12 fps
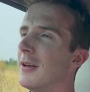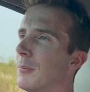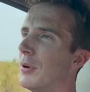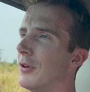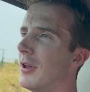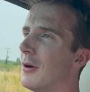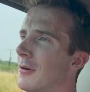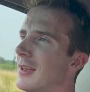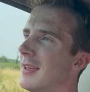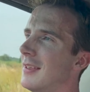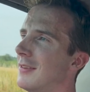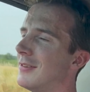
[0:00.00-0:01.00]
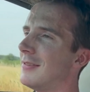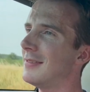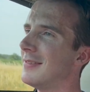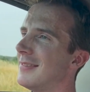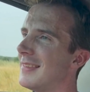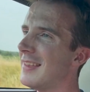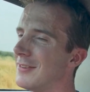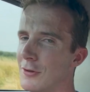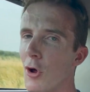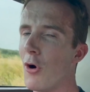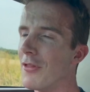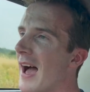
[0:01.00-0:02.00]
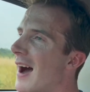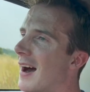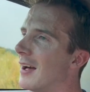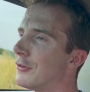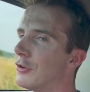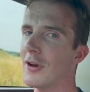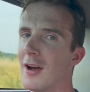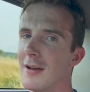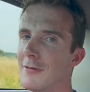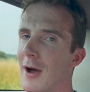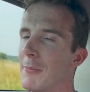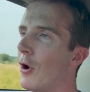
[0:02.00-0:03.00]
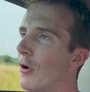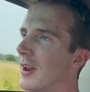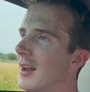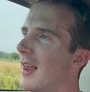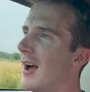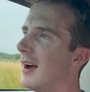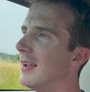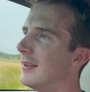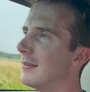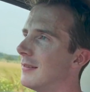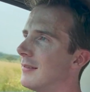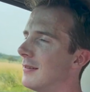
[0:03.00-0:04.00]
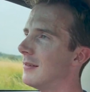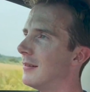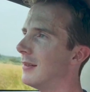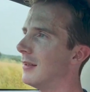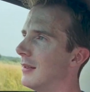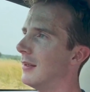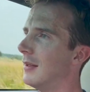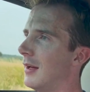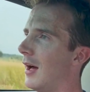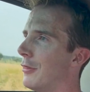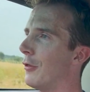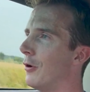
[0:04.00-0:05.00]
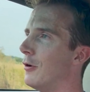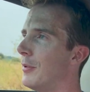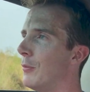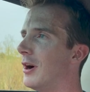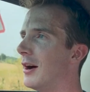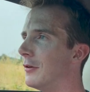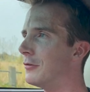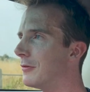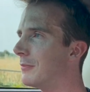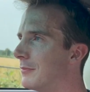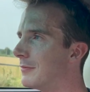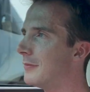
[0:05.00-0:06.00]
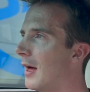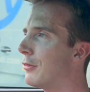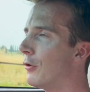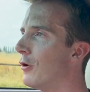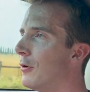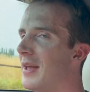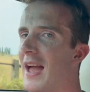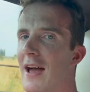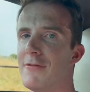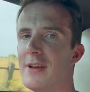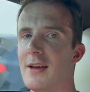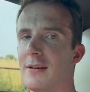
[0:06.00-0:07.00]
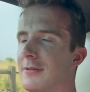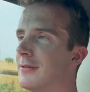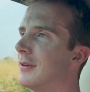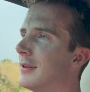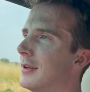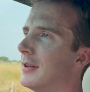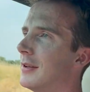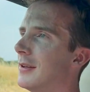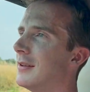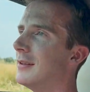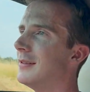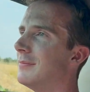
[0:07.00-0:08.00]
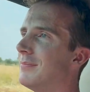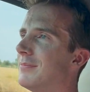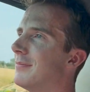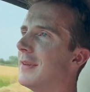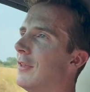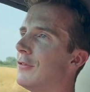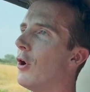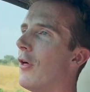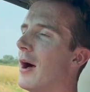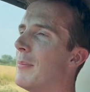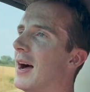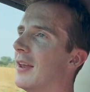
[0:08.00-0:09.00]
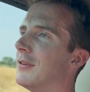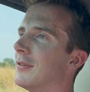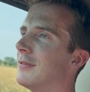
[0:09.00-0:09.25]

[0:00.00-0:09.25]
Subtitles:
But no, it's not that hard to drive. I'm not going to lie. I thought it would be worse. I thought it would be heavier. It's not that bad.